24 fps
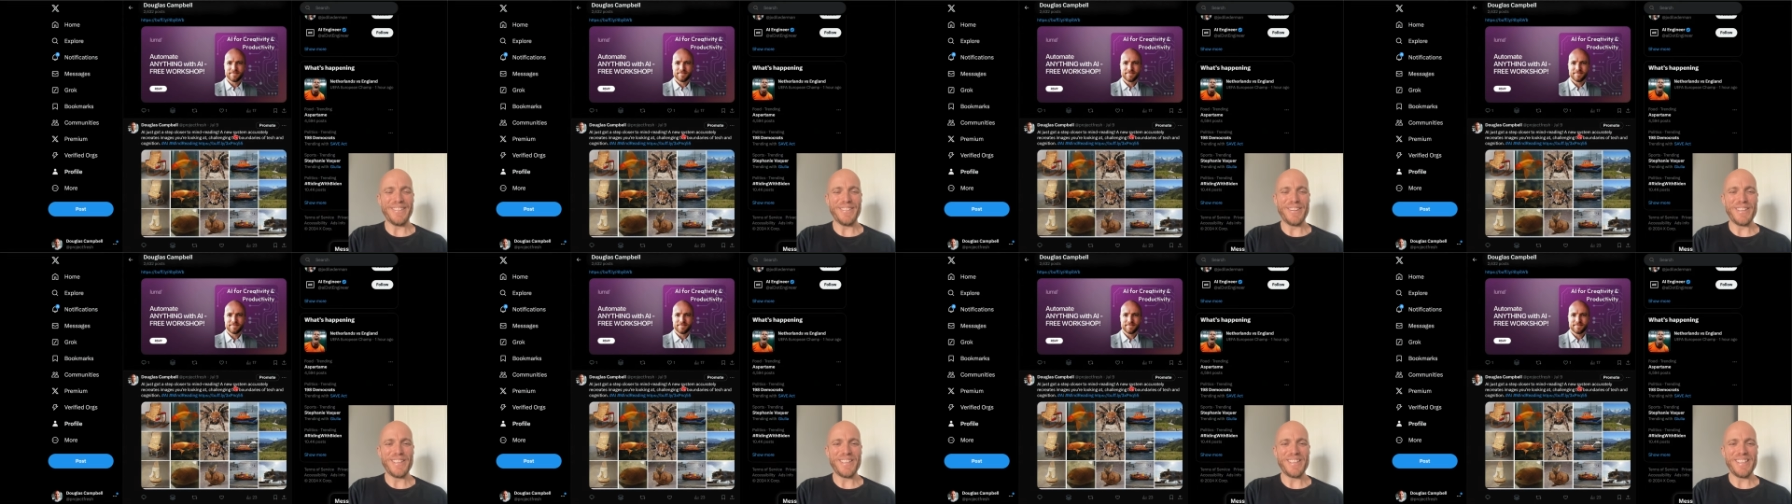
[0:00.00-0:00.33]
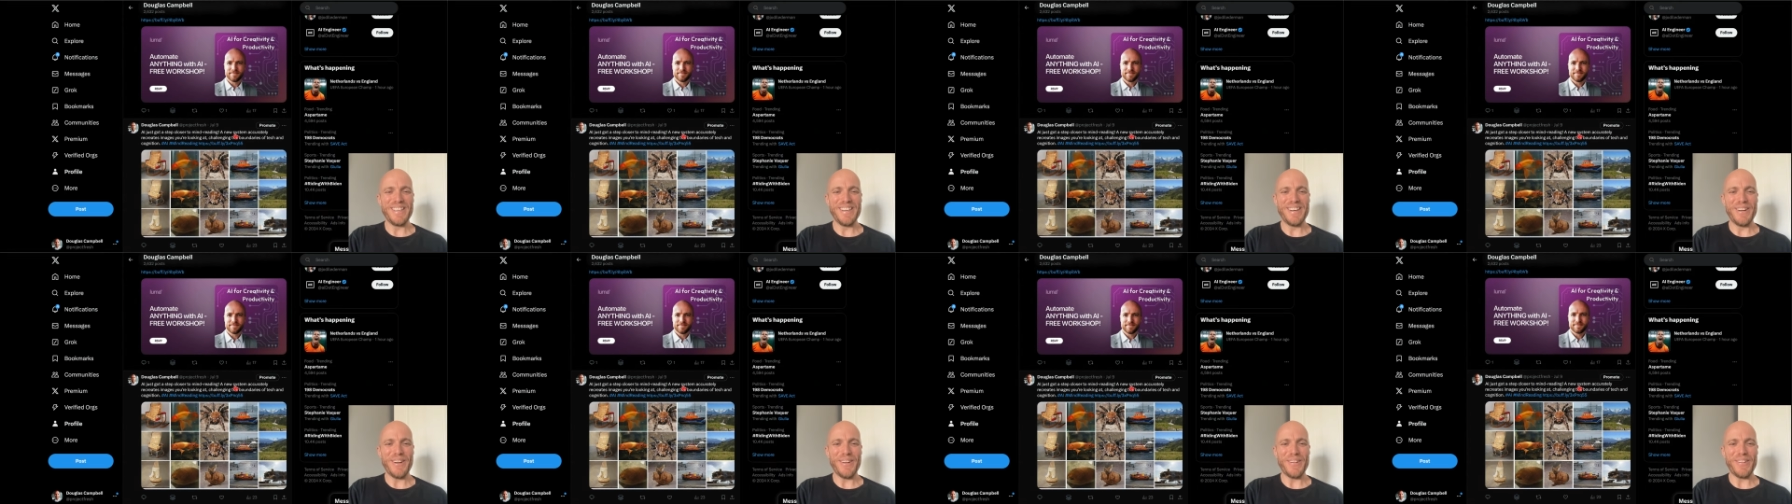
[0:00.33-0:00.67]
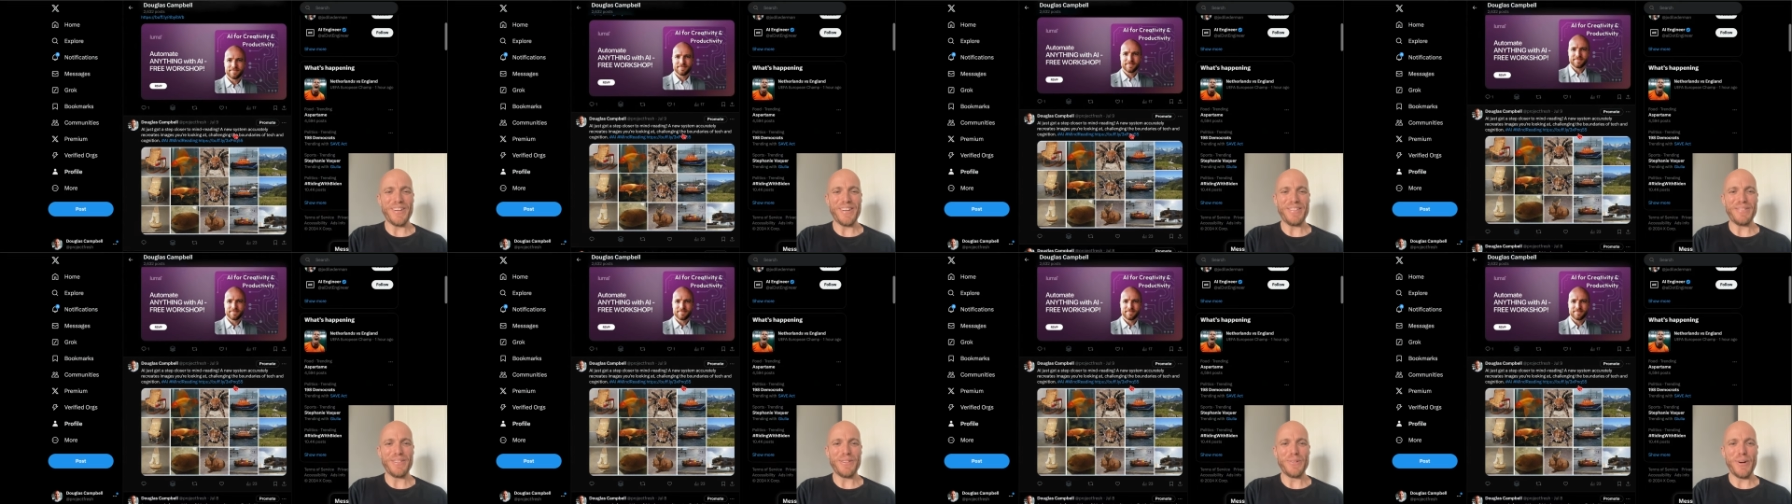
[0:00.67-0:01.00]
which,
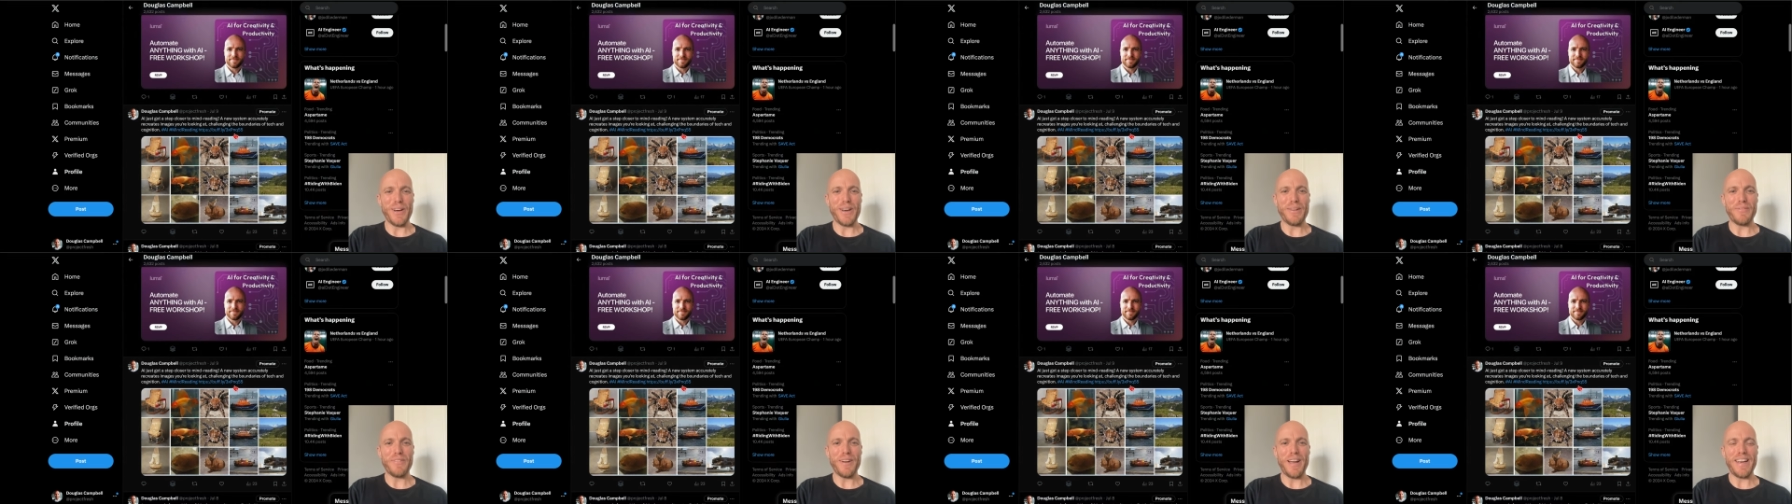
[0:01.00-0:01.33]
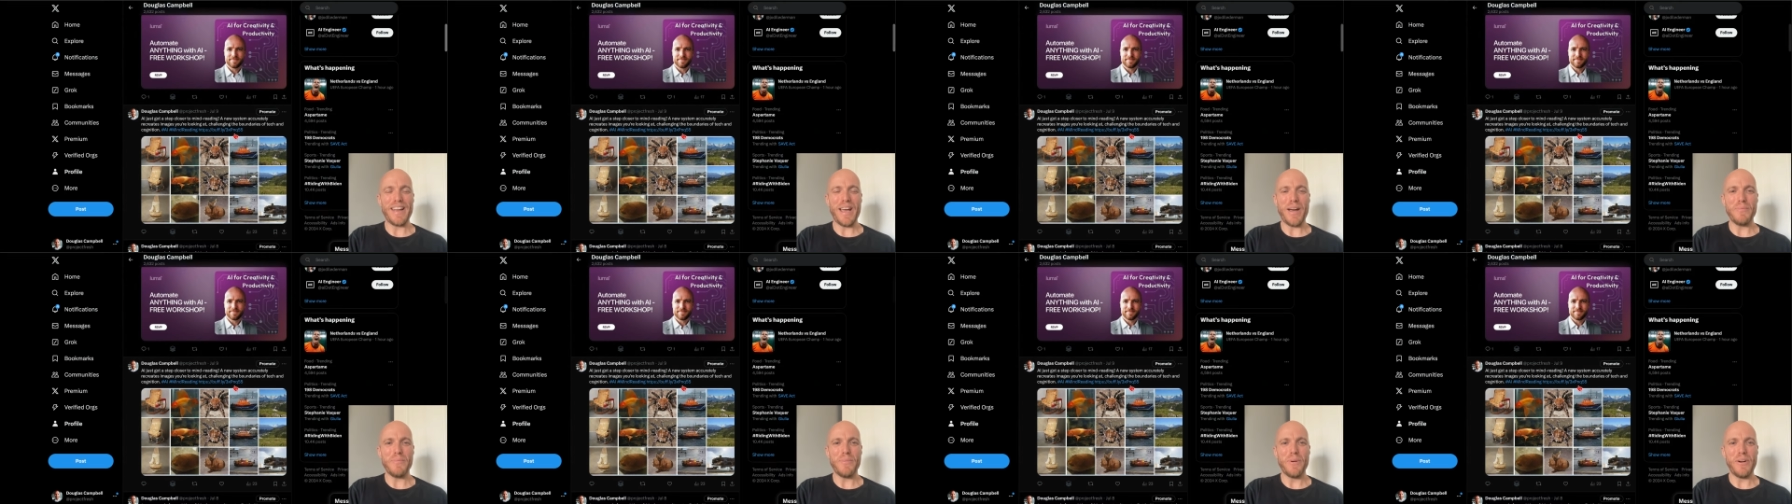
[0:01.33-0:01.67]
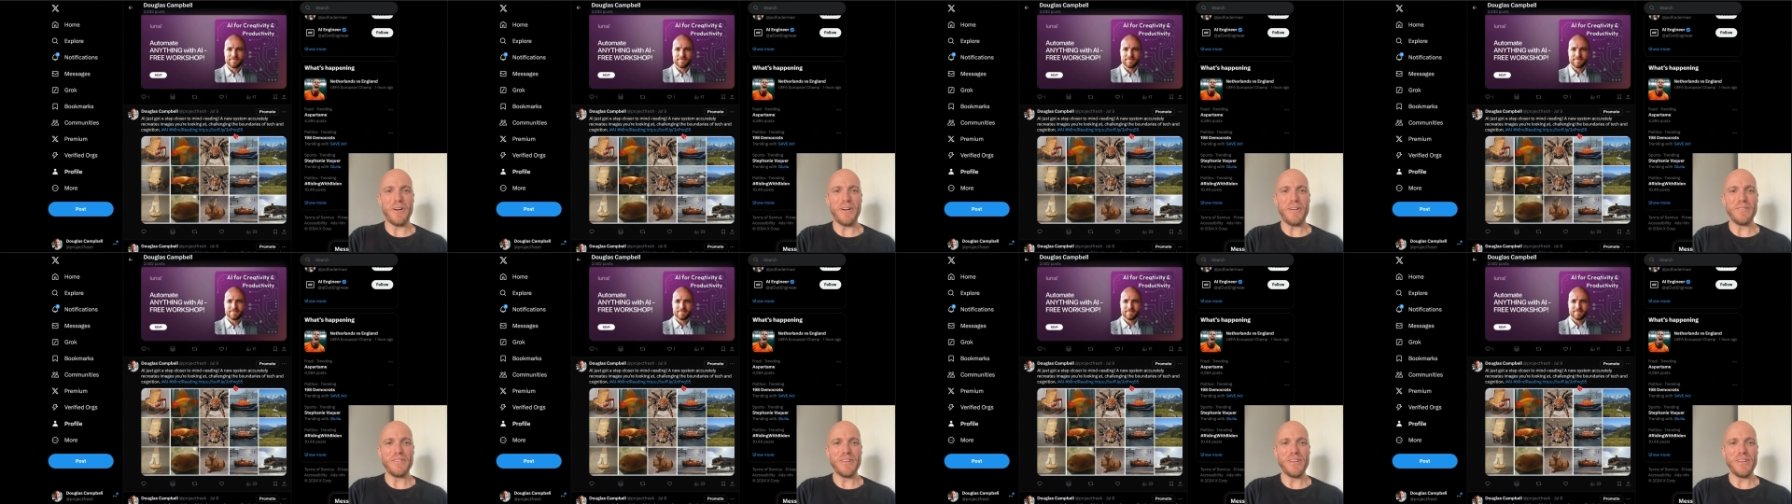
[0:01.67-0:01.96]
if you want to find out more of,